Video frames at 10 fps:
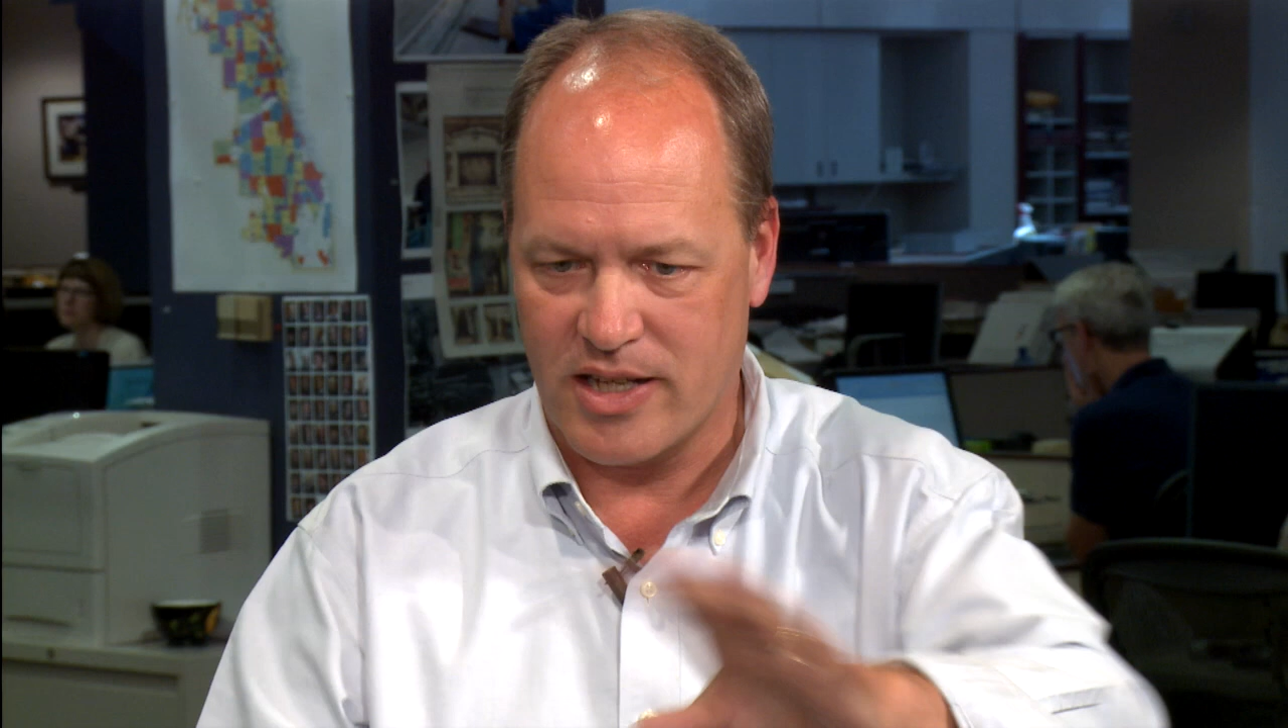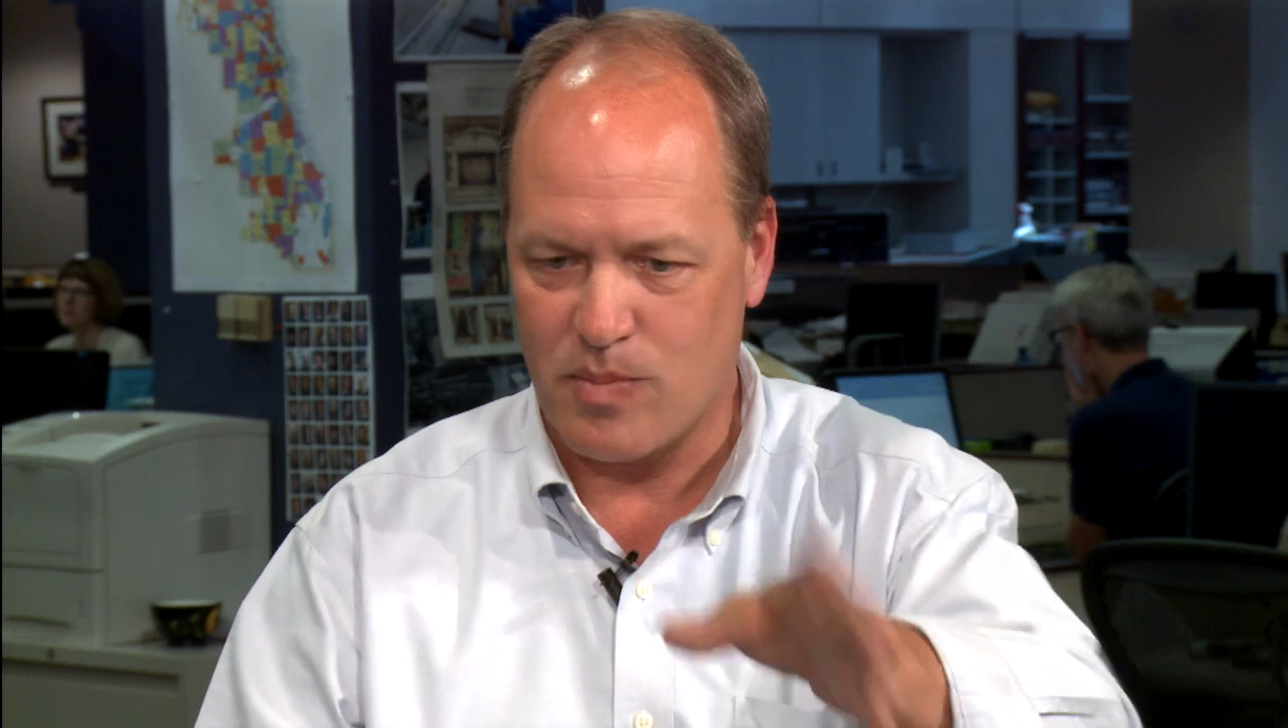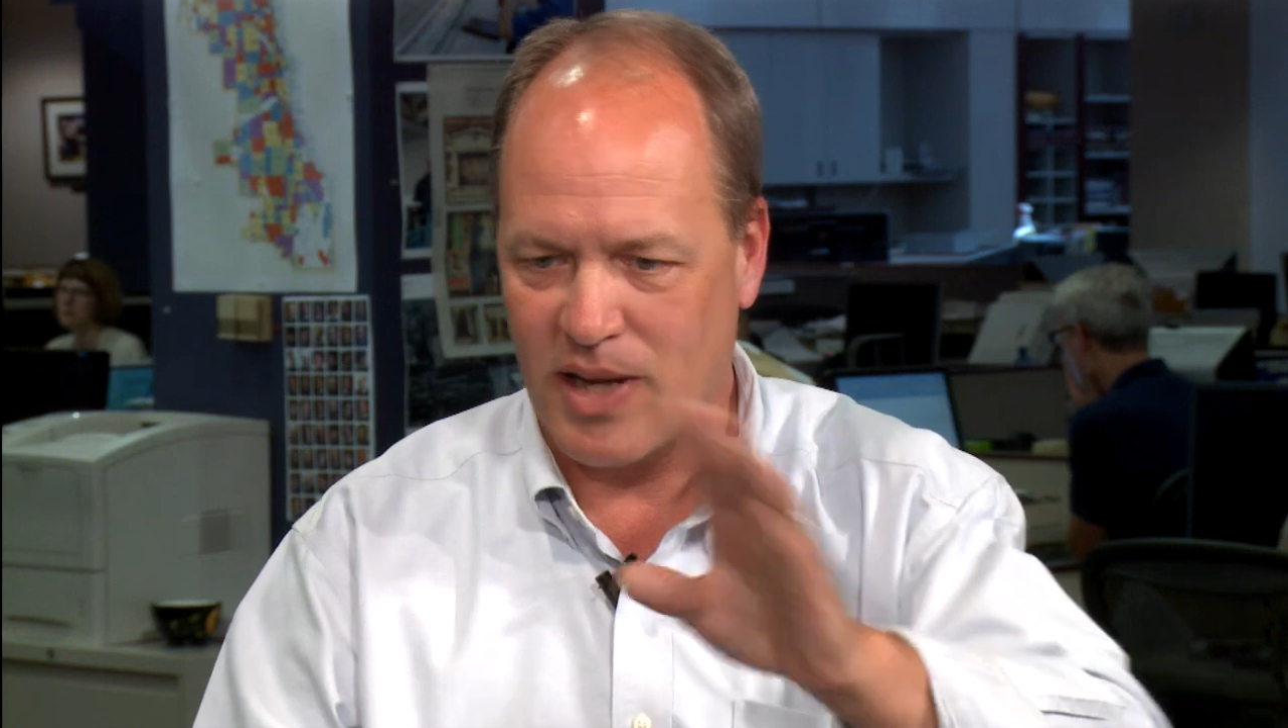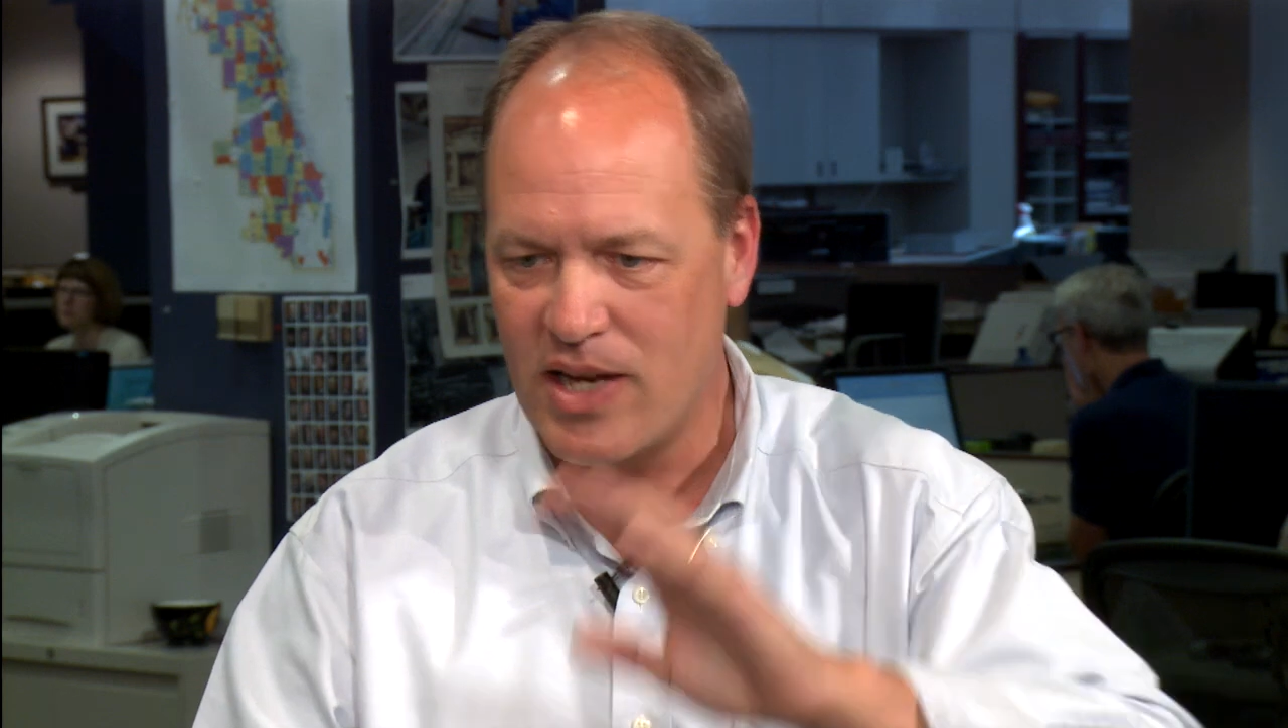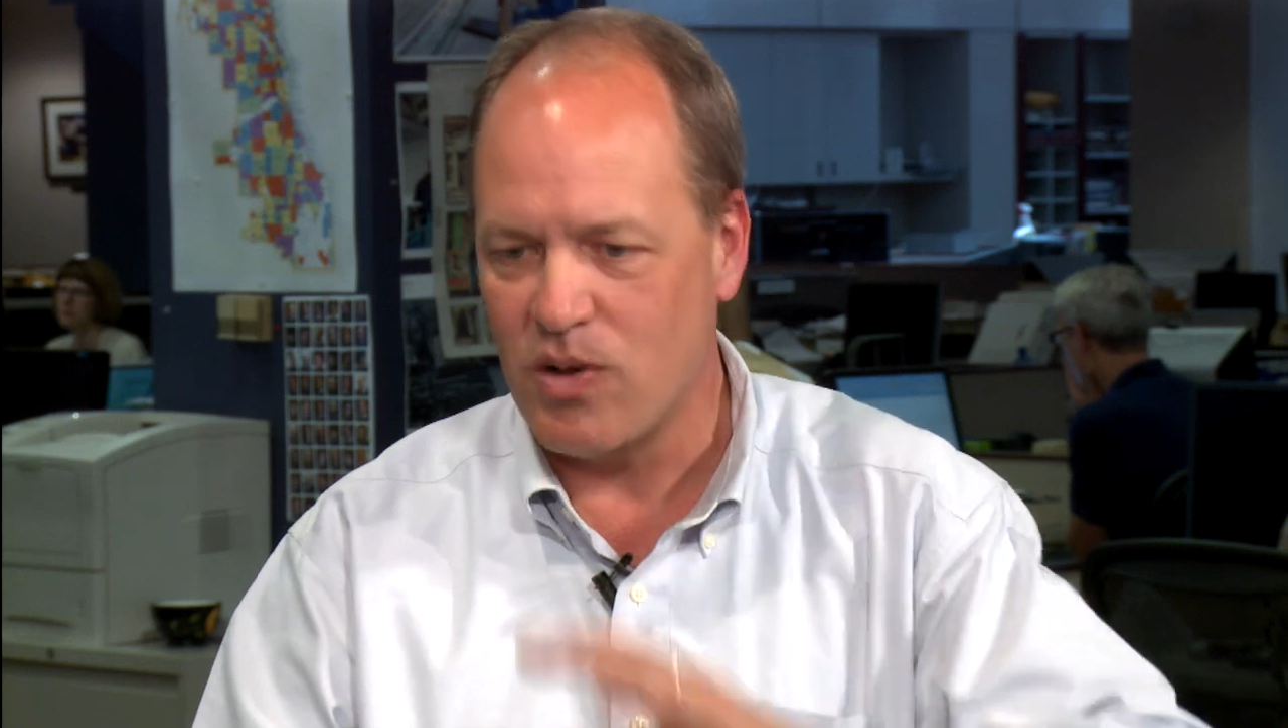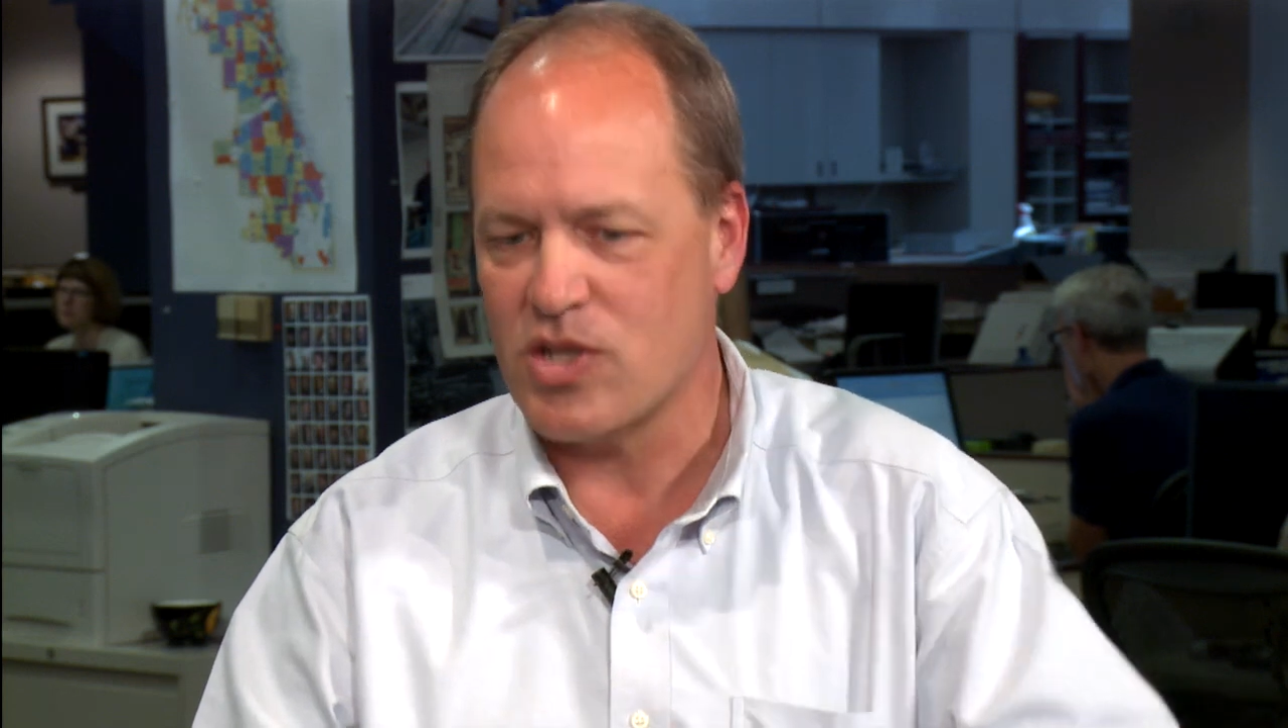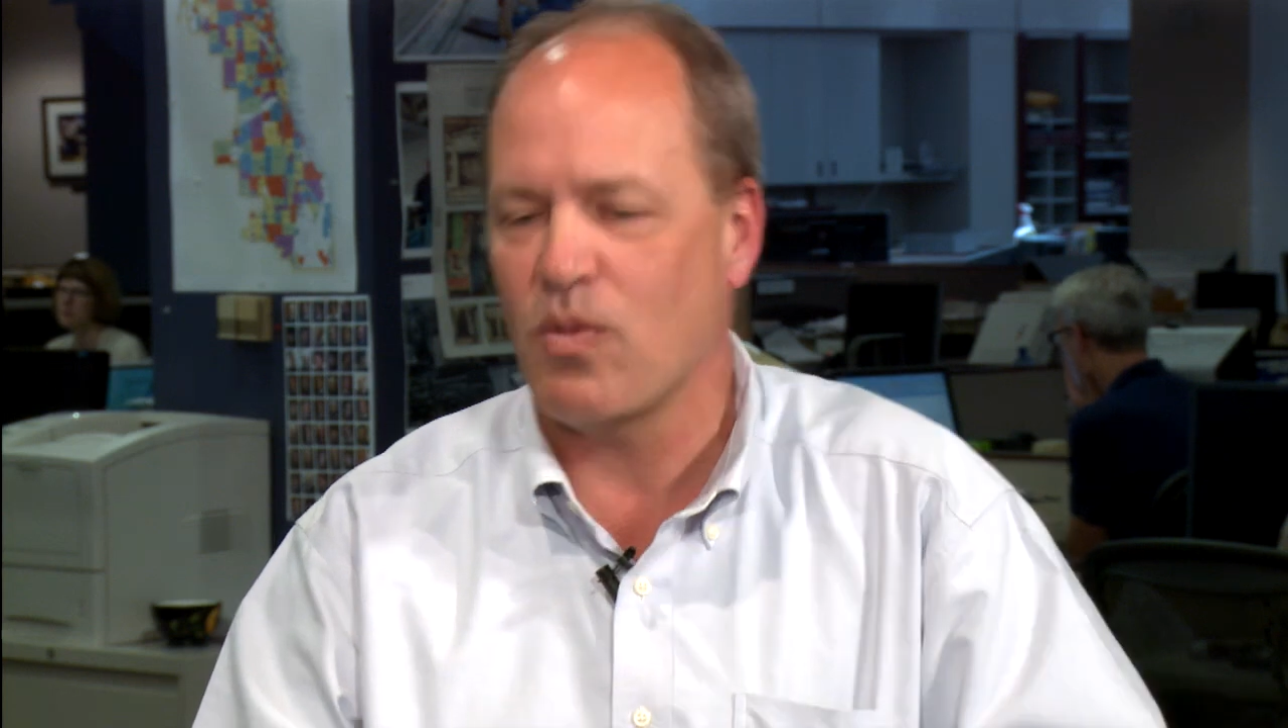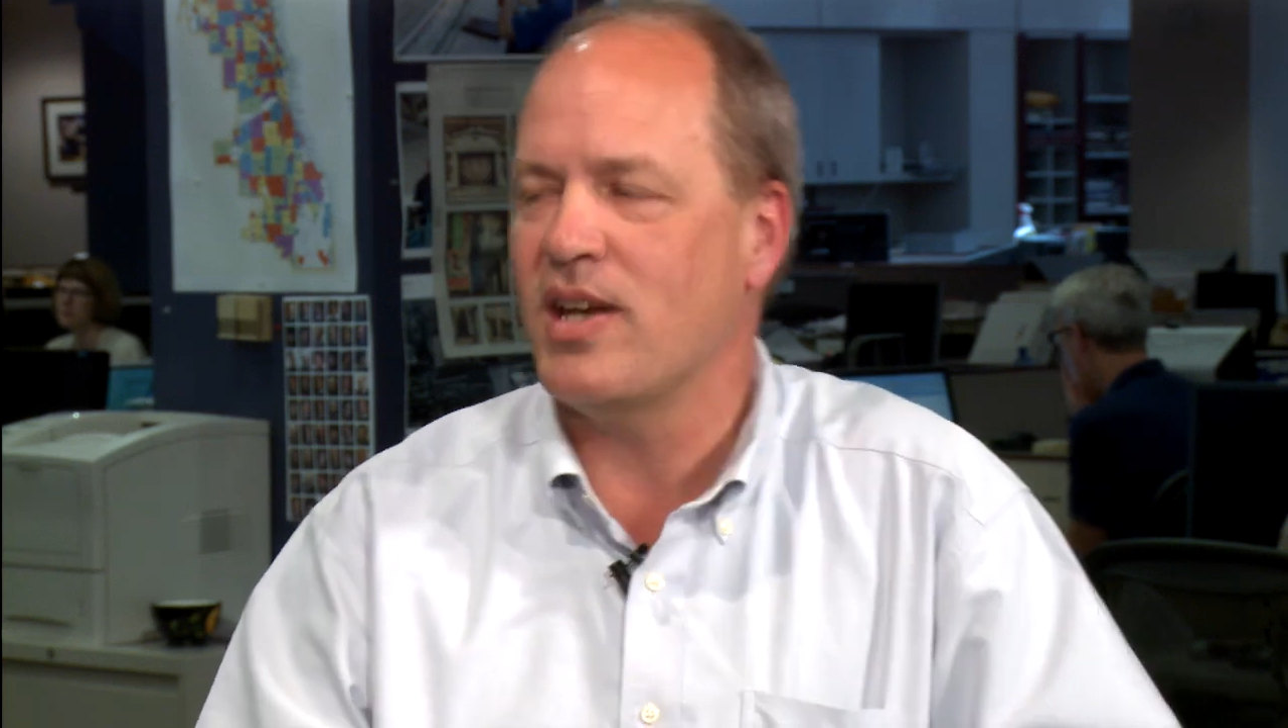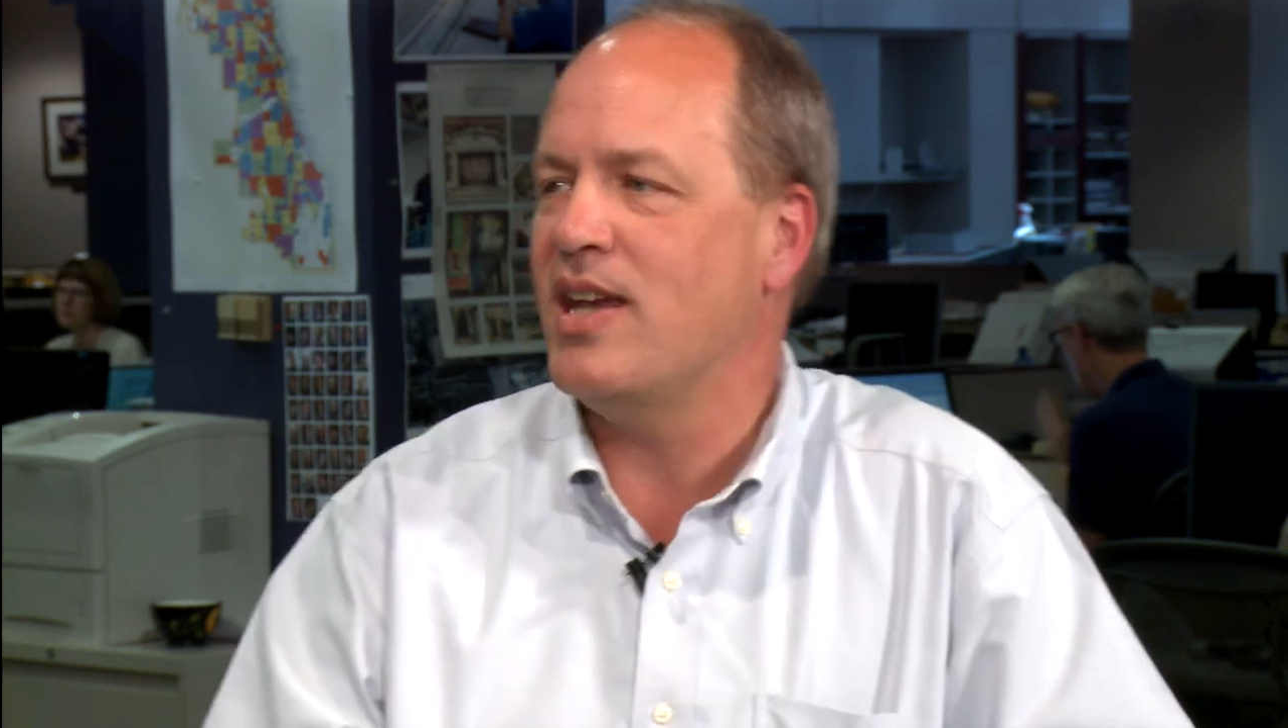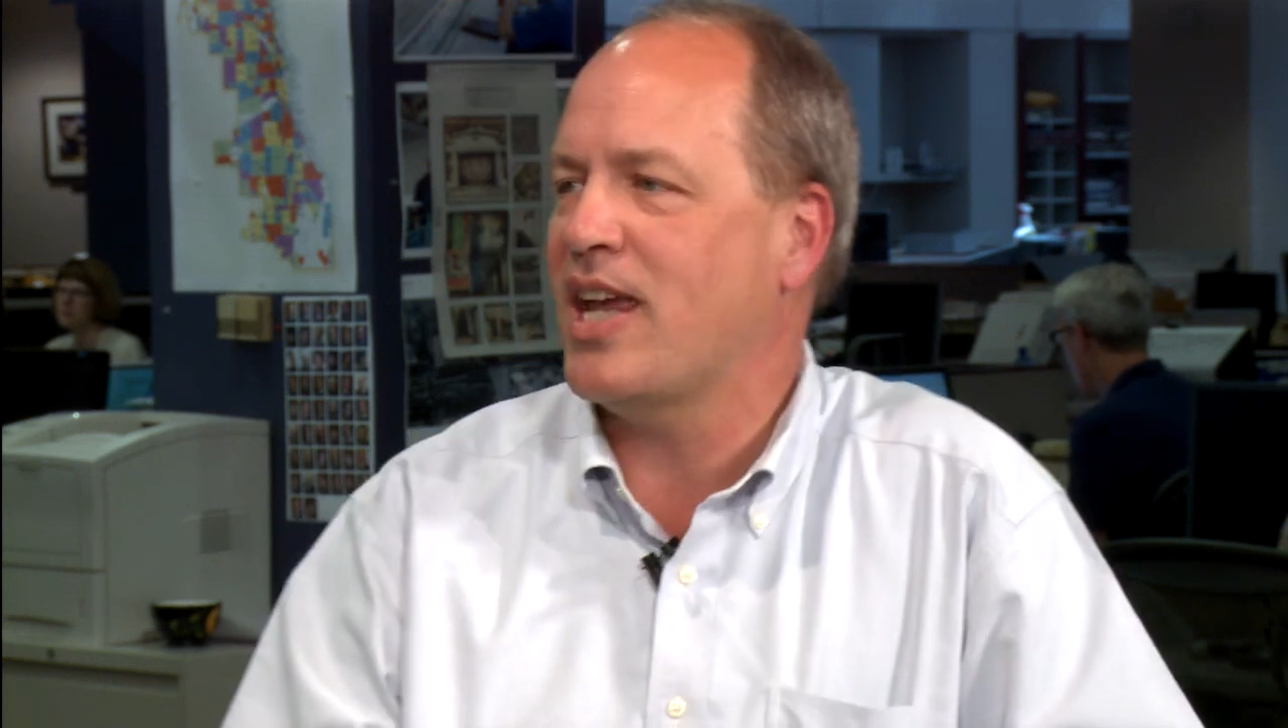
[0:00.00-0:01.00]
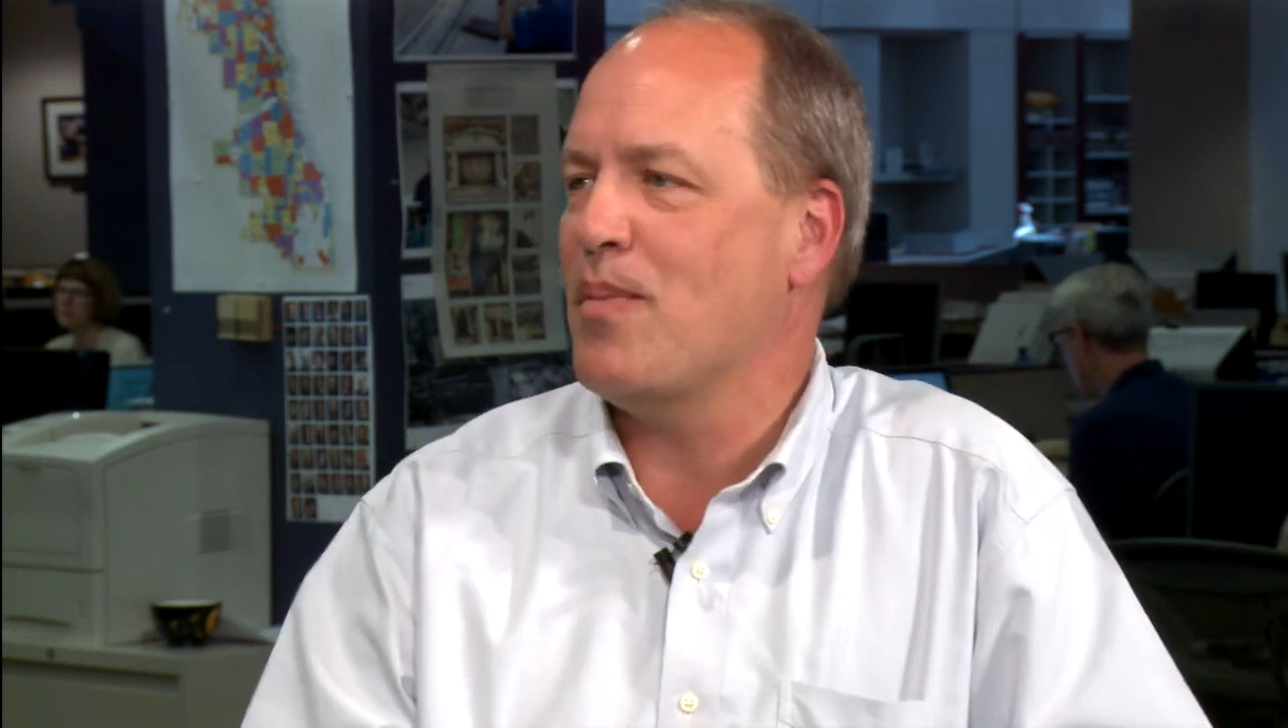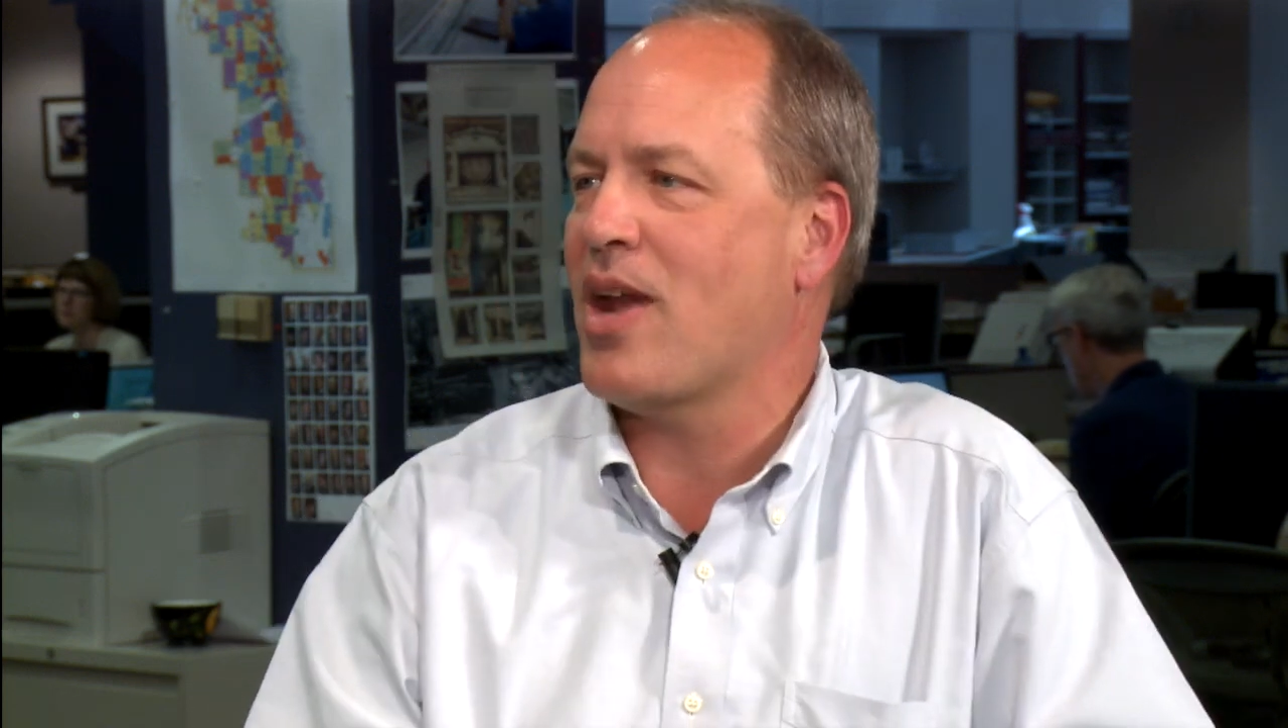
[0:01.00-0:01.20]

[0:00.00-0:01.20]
explain to us what Nicki